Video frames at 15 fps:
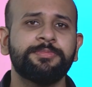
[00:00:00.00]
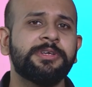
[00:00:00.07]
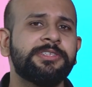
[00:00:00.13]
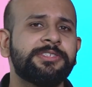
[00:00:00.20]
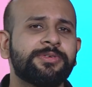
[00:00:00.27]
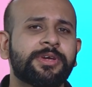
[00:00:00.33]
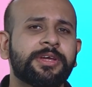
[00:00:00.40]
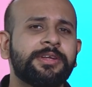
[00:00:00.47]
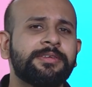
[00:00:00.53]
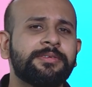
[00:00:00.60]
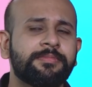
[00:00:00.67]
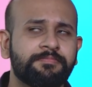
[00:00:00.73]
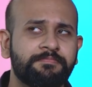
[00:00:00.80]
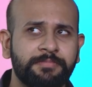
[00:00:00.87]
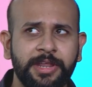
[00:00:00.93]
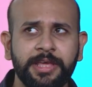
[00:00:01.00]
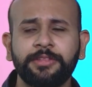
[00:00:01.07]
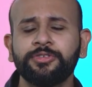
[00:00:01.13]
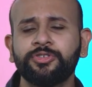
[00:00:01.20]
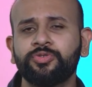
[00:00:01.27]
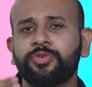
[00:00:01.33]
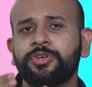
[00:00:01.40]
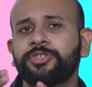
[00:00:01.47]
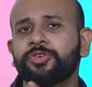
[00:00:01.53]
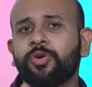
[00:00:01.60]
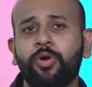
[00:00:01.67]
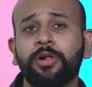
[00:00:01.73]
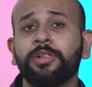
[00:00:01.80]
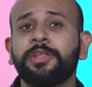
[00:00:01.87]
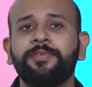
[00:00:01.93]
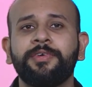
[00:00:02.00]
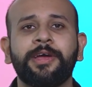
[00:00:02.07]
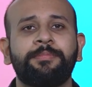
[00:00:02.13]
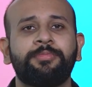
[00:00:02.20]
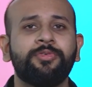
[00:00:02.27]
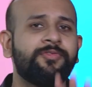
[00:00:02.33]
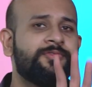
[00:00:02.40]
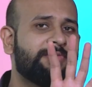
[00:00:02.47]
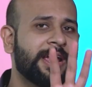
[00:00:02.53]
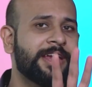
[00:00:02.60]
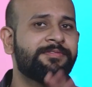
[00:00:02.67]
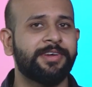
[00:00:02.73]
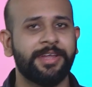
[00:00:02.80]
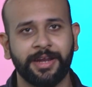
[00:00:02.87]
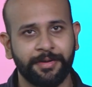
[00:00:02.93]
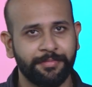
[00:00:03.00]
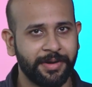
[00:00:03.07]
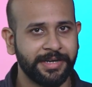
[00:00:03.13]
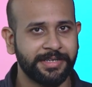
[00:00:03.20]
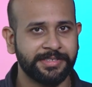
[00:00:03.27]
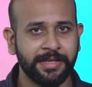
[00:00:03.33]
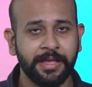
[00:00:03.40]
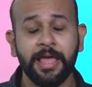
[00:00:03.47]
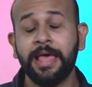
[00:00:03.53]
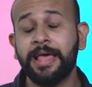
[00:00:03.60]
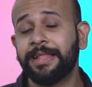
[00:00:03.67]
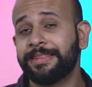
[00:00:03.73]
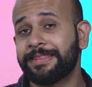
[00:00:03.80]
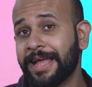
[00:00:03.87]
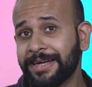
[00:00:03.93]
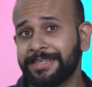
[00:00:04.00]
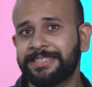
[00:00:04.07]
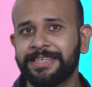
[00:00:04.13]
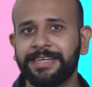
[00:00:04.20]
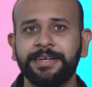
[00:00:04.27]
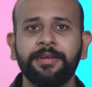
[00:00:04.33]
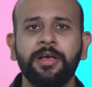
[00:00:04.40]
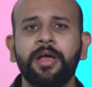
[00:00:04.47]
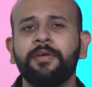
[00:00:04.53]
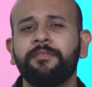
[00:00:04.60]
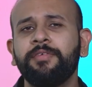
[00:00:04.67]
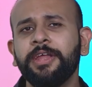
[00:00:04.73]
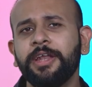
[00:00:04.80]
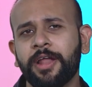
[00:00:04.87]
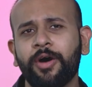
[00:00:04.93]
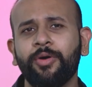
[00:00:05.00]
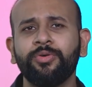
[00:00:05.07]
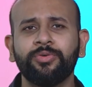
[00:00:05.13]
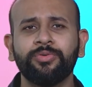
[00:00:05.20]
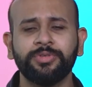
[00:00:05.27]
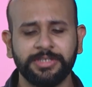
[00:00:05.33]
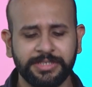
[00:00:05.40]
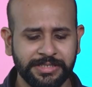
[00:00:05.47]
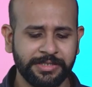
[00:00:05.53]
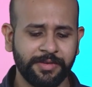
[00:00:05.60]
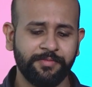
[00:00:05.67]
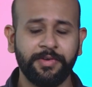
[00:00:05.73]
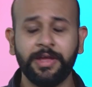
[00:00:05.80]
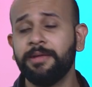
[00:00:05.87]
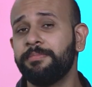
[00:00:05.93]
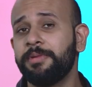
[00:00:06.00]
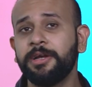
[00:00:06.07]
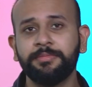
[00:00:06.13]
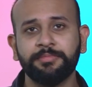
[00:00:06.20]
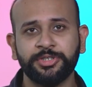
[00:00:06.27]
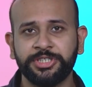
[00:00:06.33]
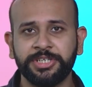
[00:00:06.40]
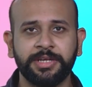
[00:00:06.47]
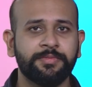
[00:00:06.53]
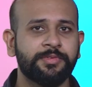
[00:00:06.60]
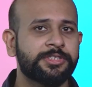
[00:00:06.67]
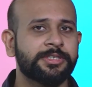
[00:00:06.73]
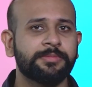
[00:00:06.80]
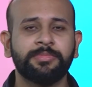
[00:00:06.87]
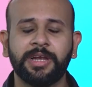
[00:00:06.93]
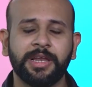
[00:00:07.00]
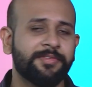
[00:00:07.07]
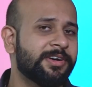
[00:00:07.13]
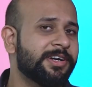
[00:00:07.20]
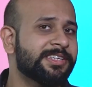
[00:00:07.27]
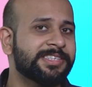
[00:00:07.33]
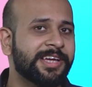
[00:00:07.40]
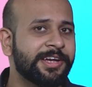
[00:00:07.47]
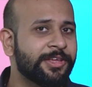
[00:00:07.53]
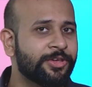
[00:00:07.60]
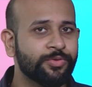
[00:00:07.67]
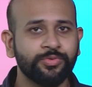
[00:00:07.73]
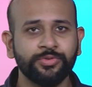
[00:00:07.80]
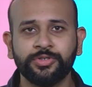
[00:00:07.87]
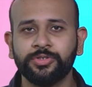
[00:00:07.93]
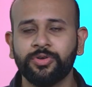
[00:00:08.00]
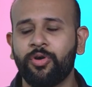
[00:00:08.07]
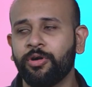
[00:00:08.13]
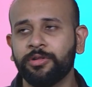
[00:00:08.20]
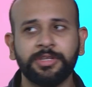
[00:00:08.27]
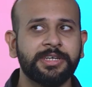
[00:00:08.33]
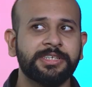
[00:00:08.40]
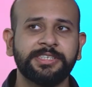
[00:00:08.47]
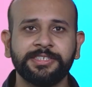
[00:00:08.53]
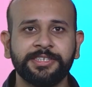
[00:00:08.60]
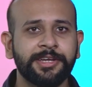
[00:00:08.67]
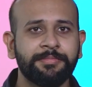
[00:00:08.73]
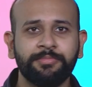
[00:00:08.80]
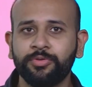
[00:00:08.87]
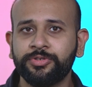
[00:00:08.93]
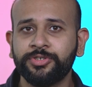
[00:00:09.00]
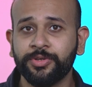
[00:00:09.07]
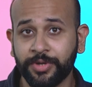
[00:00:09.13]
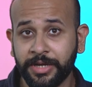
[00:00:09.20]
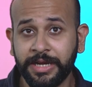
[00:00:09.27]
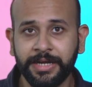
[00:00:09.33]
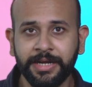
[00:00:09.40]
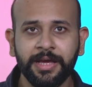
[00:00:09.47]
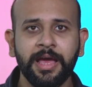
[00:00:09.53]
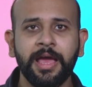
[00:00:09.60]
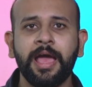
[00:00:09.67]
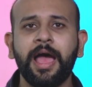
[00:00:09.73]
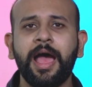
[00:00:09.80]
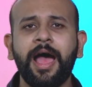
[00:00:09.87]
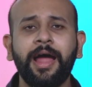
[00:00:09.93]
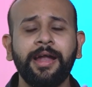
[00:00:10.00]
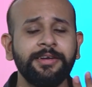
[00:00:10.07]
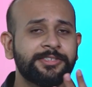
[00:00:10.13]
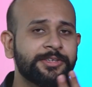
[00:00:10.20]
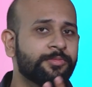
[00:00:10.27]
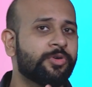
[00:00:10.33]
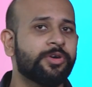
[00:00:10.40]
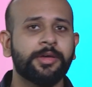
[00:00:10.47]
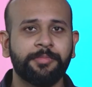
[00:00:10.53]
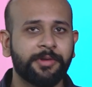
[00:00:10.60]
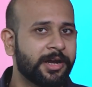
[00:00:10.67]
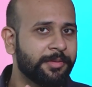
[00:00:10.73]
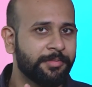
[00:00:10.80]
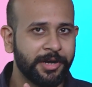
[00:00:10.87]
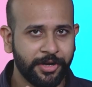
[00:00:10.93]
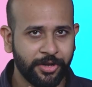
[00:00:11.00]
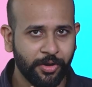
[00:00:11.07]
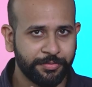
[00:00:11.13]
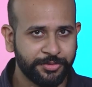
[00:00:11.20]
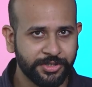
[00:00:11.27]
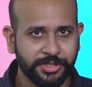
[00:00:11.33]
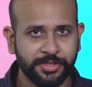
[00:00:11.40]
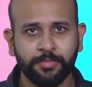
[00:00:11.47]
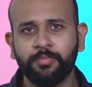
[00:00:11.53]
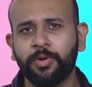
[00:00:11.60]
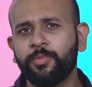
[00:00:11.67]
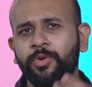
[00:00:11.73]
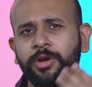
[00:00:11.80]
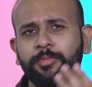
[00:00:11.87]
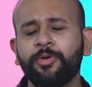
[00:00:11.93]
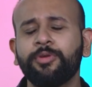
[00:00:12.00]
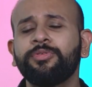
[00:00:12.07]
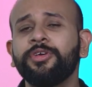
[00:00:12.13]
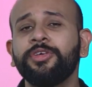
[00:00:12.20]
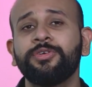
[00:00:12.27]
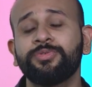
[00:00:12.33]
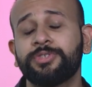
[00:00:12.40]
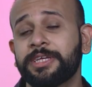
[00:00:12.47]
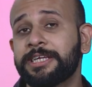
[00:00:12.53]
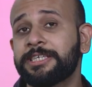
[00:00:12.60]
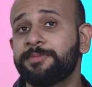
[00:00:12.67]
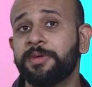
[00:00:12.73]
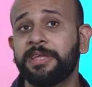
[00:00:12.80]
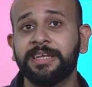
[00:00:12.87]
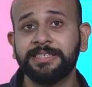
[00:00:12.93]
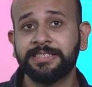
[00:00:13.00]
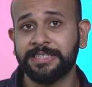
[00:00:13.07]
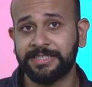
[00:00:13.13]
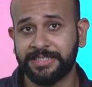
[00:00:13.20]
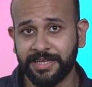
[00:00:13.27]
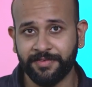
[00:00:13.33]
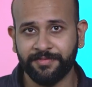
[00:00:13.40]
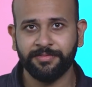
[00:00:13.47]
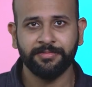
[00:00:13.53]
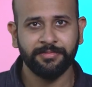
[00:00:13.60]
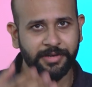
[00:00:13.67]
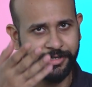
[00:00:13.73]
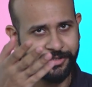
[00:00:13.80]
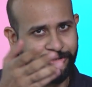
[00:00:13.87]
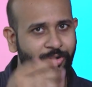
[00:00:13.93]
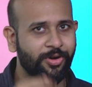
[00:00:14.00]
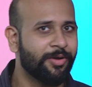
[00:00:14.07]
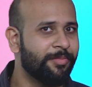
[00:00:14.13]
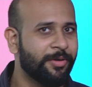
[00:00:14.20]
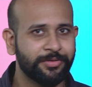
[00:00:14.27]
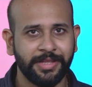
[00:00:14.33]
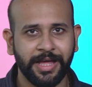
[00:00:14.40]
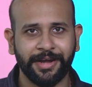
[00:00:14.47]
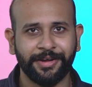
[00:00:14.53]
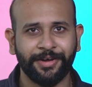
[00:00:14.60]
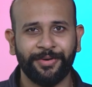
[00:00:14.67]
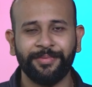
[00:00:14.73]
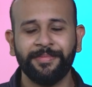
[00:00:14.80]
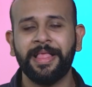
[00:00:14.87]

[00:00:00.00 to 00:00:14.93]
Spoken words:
means you can take the storage all the way up to 5 TB. That said, we now know this is a well-built machine with some clever design cues, all the necessary ports you need, and some good upgradability options. But what about the user experience itself? Let's talk about that now.